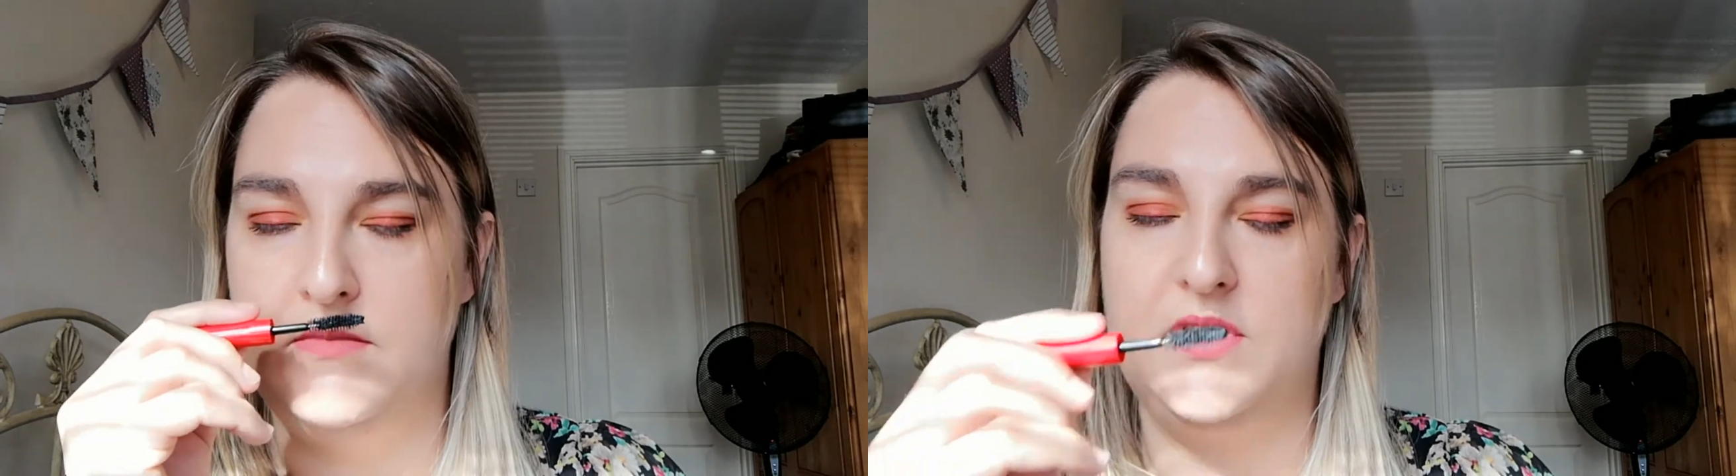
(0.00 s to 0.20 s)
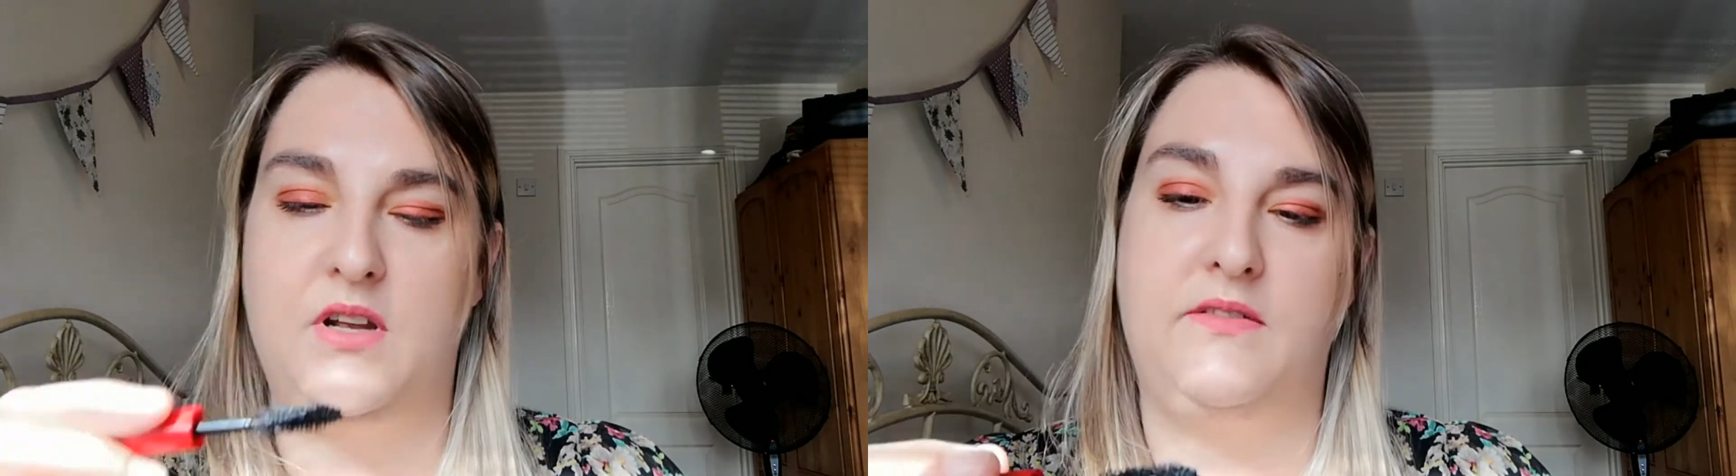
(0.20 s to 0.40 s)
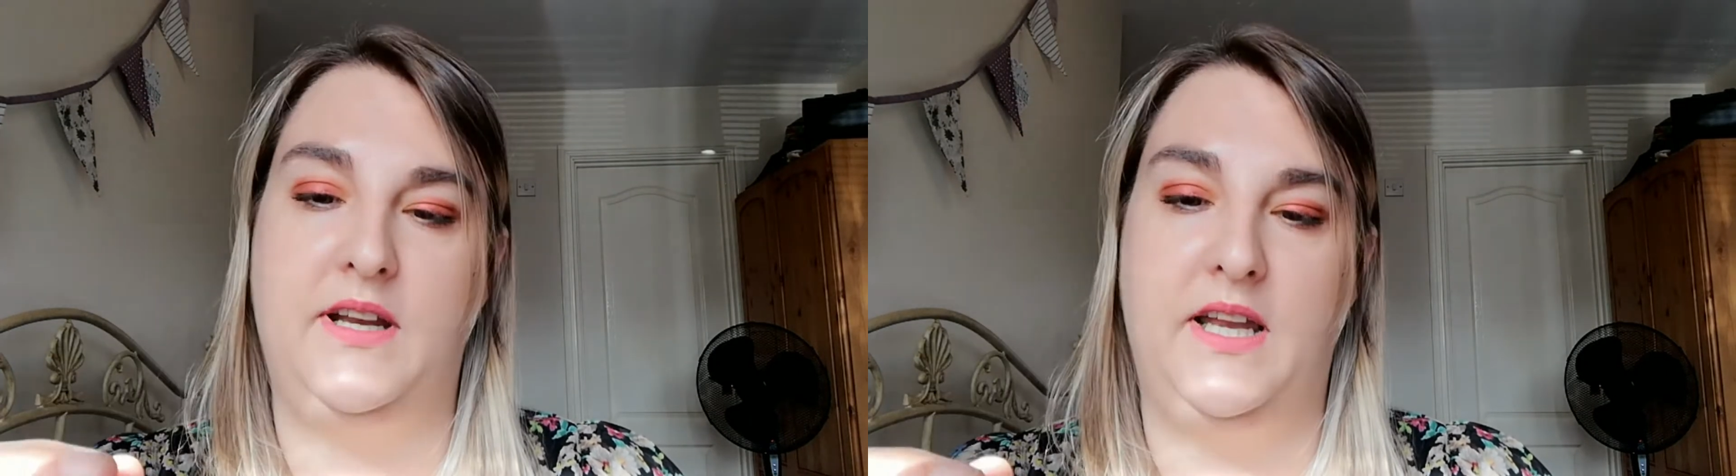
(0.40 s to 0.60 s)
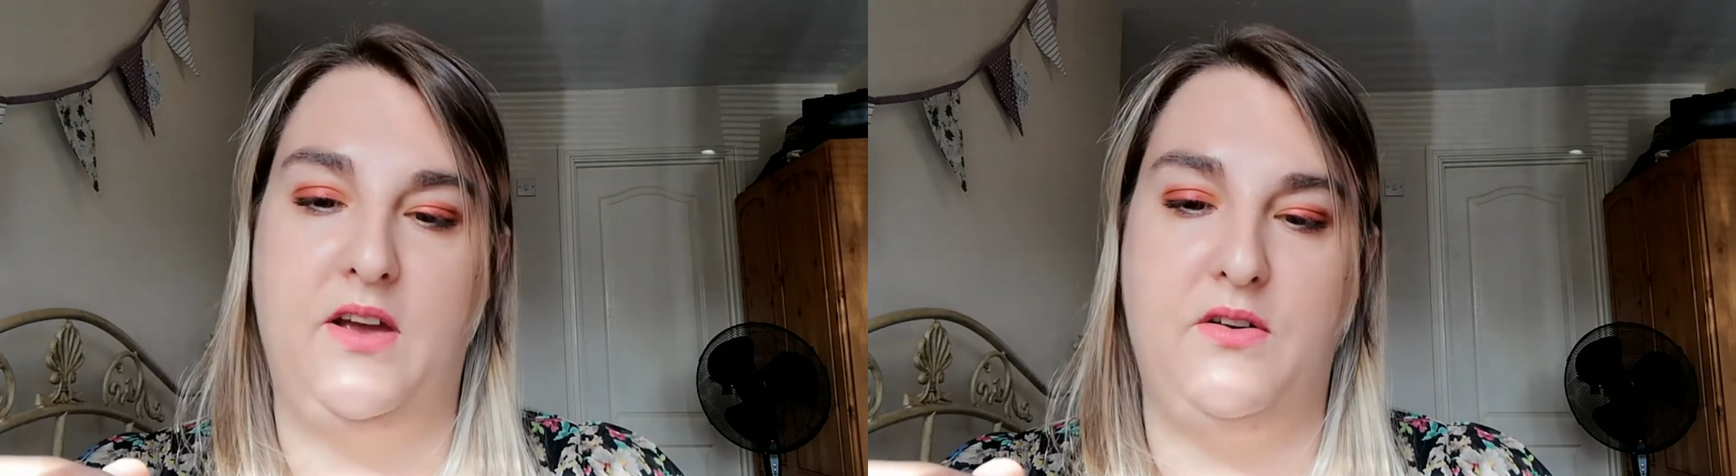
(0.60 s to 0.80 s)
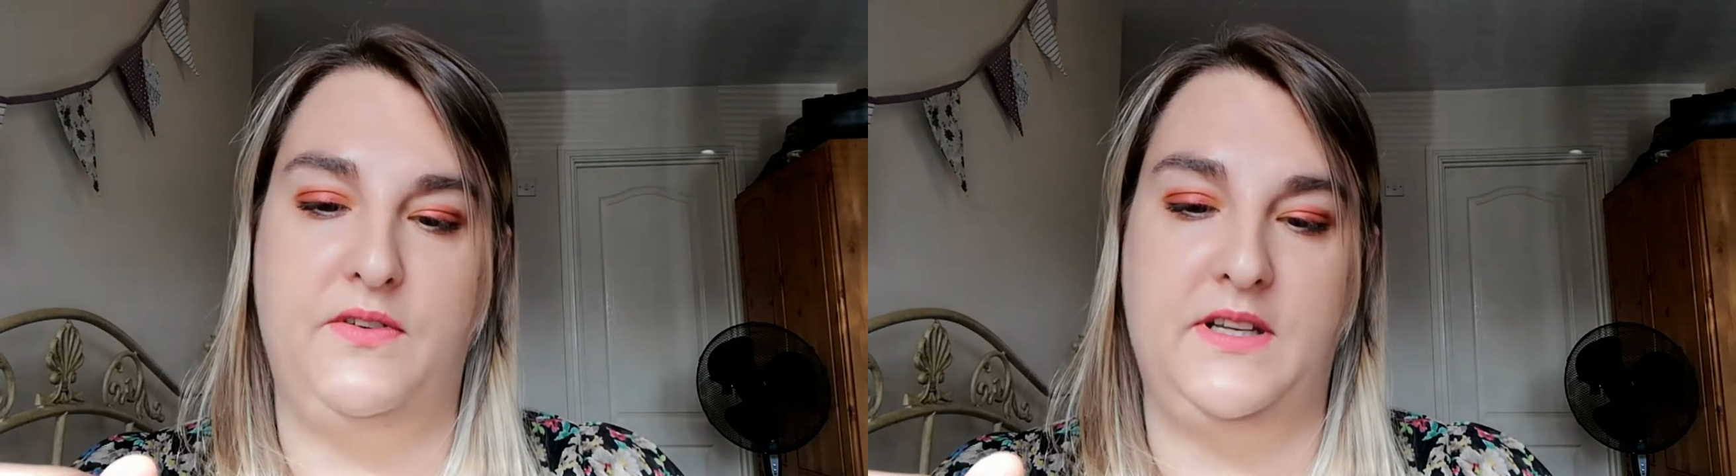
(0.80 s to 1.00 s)
Not really
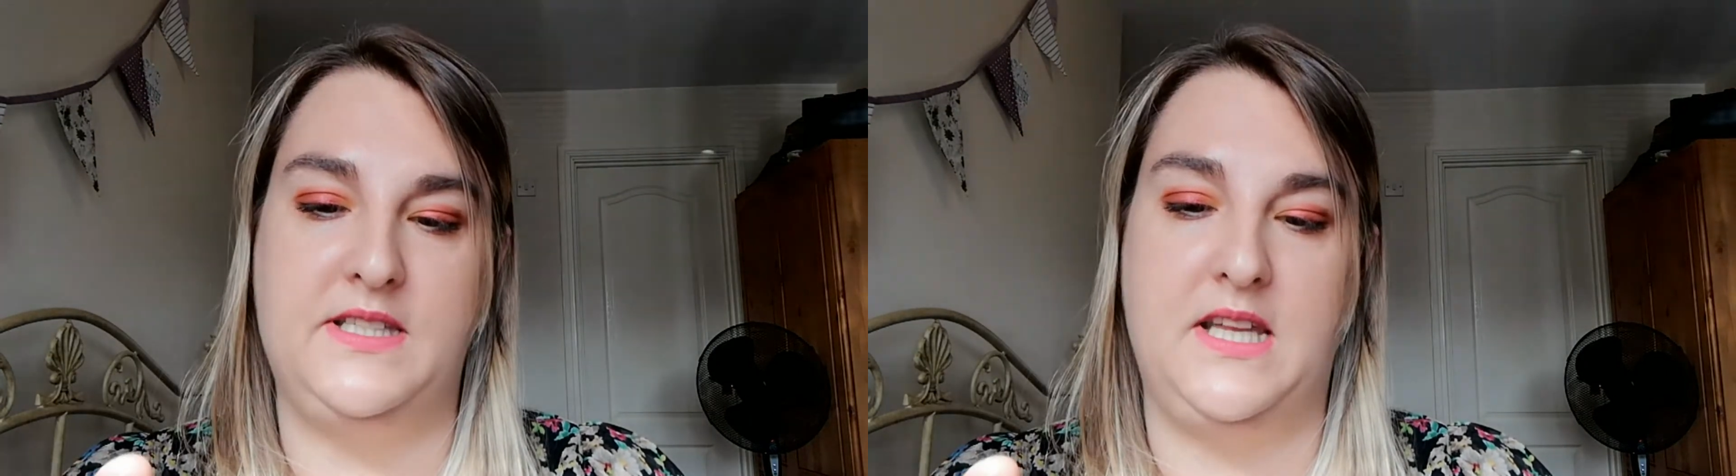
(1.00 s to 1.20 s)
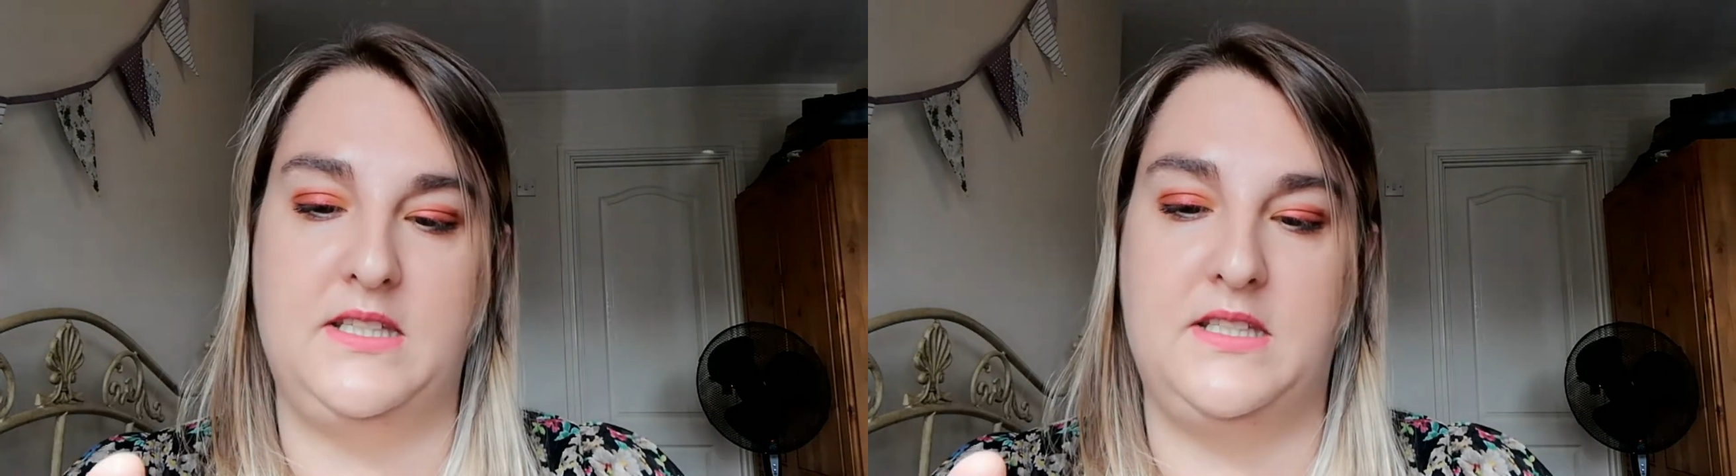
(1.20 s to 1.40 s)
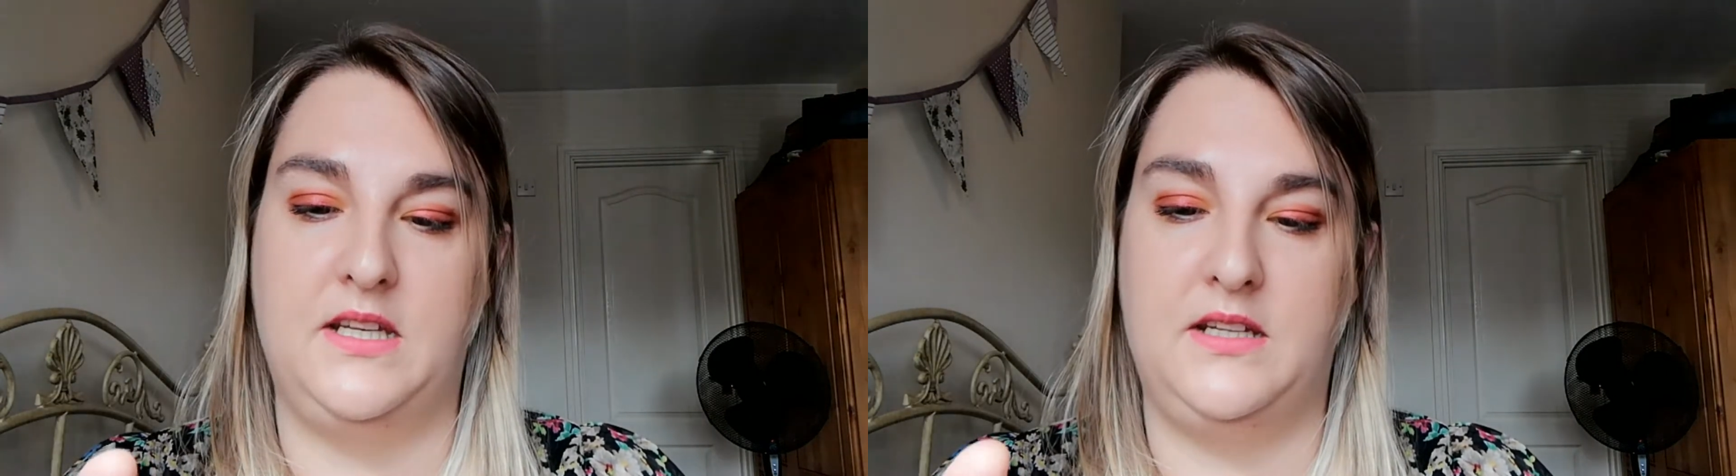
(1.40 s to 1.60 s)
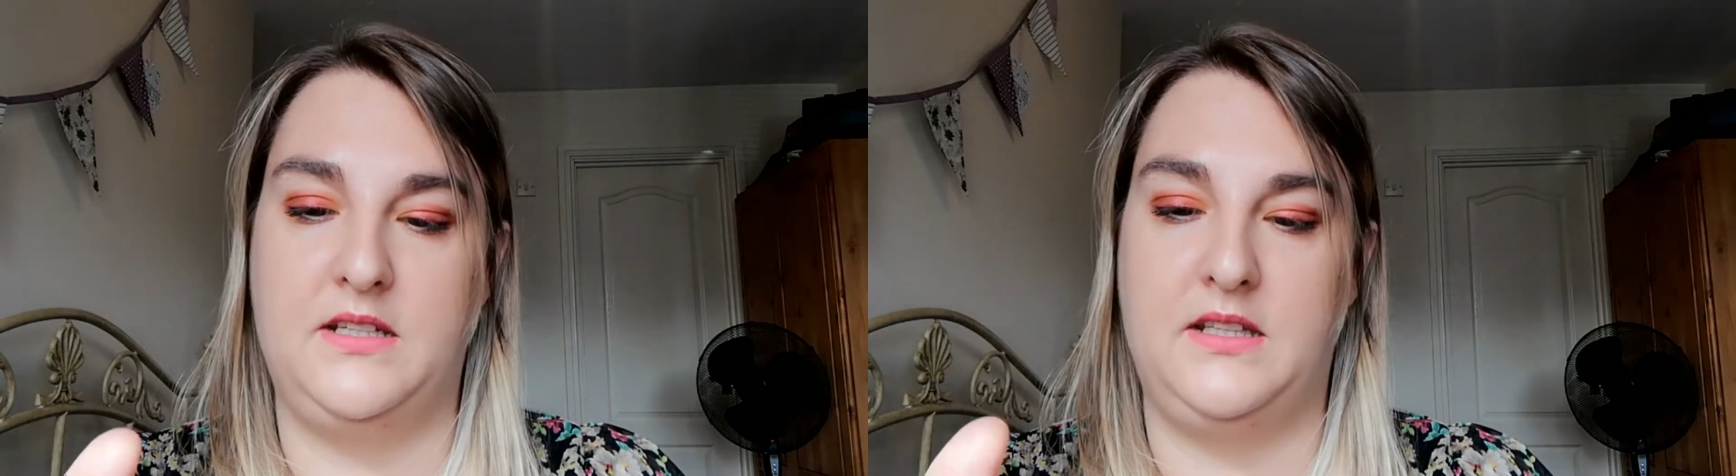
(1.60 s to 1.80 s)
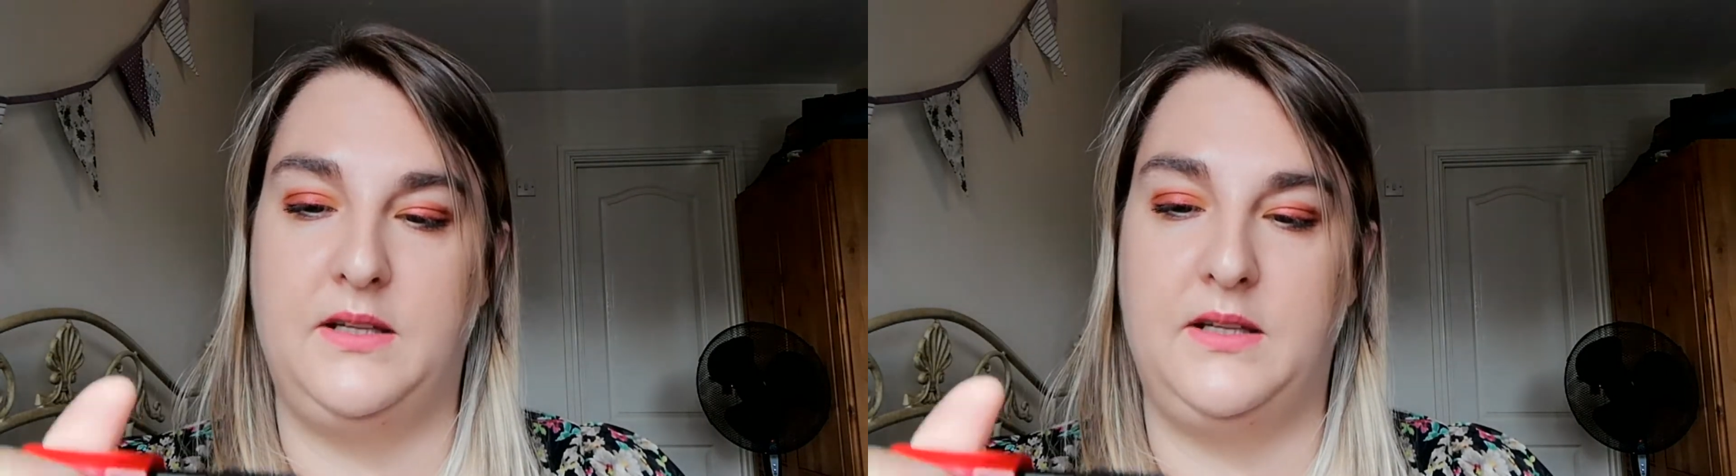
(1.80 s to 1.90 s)
overly centred.